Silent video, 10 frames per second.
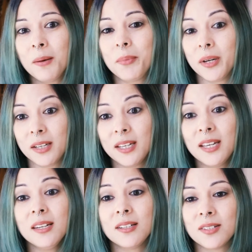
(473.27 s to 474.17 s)
but
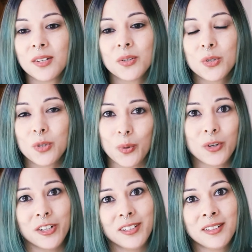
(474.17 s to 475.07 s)
it is so
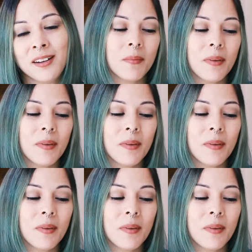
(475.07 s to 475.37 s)
good.